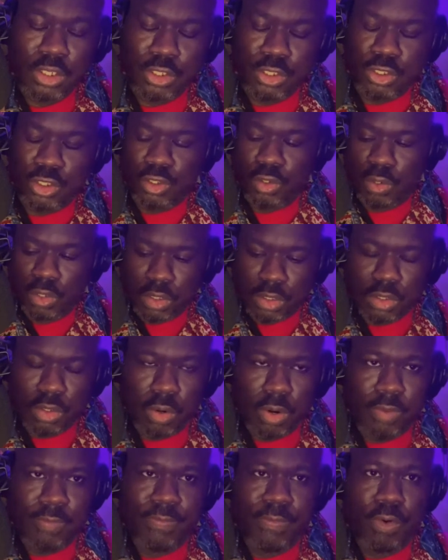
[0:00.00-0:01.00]
short
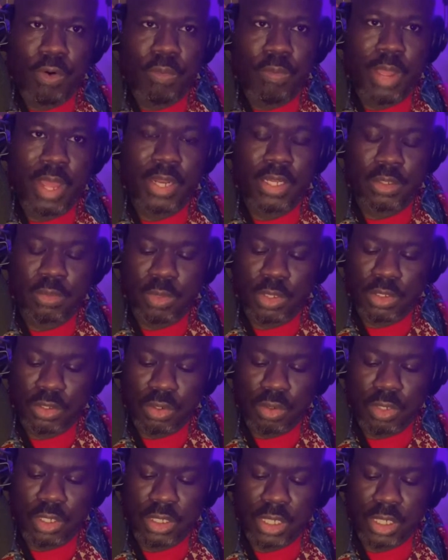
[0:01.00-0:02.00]
story format is what
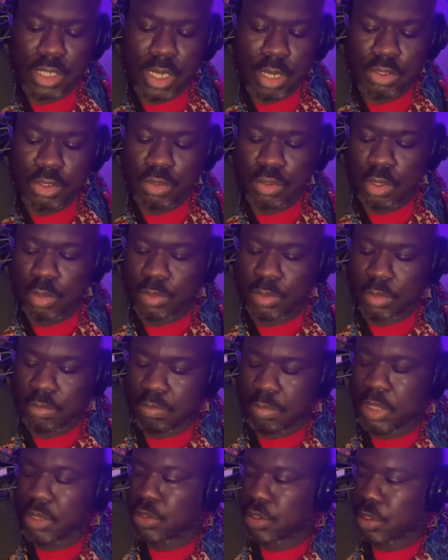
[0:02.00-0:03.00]
Storytime with Julian was
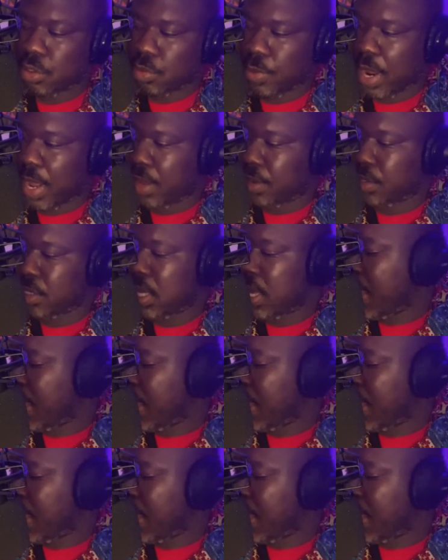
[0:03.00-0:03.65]
built around.